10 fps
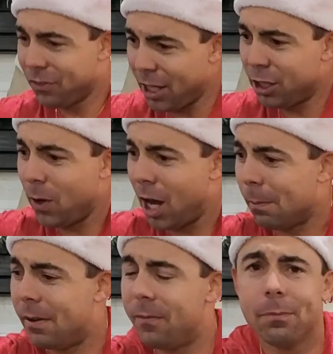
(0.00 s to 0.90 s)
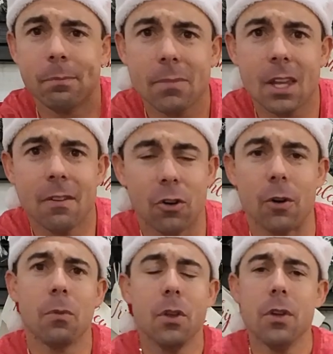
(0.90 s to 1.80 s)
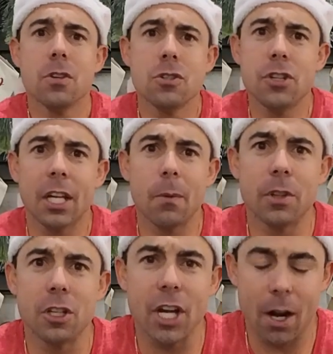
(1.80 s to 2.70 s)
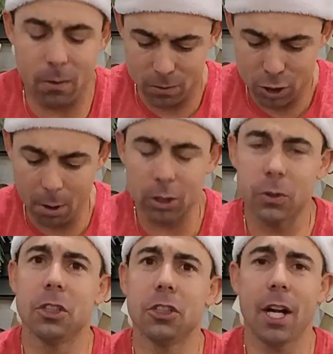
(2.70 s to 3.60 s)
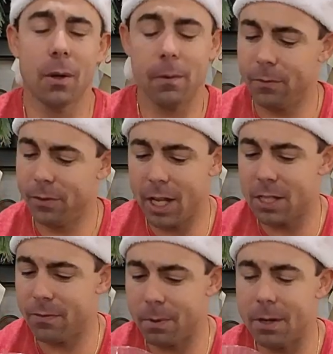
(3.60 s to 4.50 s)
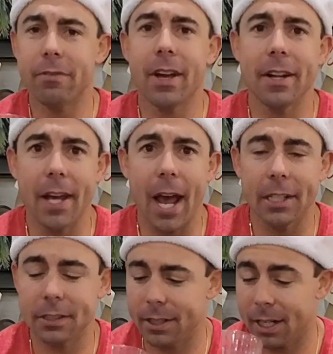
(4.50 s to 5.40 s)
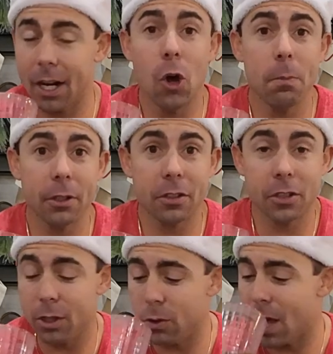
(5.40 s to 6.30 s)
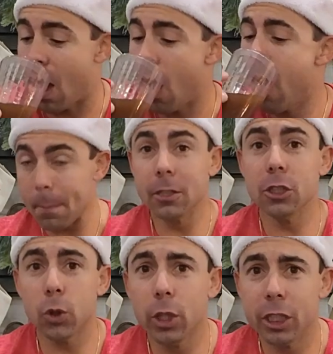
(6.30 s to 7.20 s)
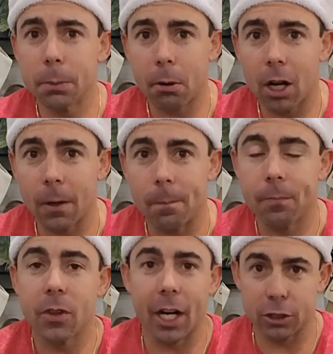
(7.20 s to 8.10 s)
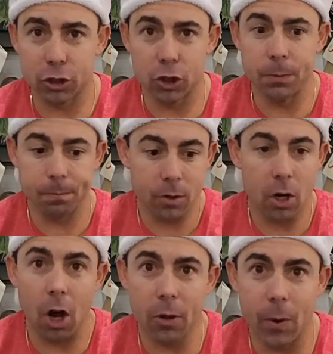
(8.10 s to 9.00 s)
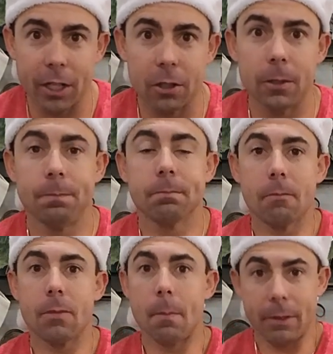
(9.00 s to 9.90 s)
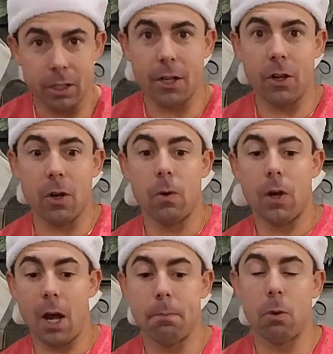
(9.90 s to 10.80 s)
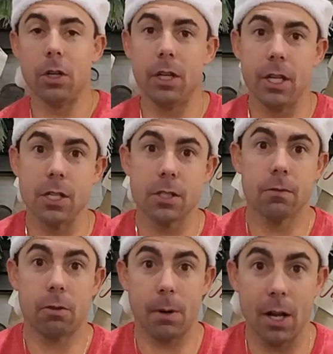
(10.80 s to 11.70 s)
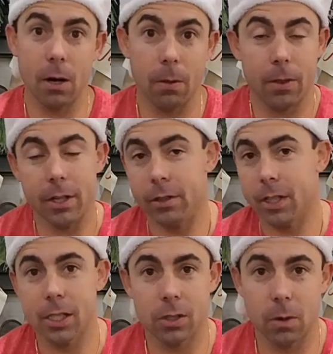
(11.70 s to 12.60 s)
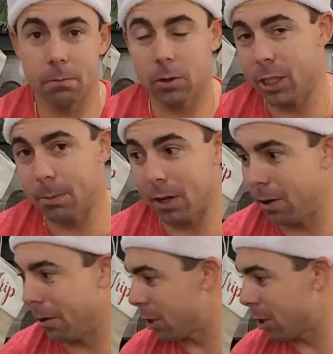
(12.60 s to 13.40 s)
Thank you, Element, for sticking with the channel, sponsoring the channel. It's been fantastic, and I hope to continue that because it truly is a product that I consume on the regular because I know how important it is for my health, and you guys know I'm crazy about health.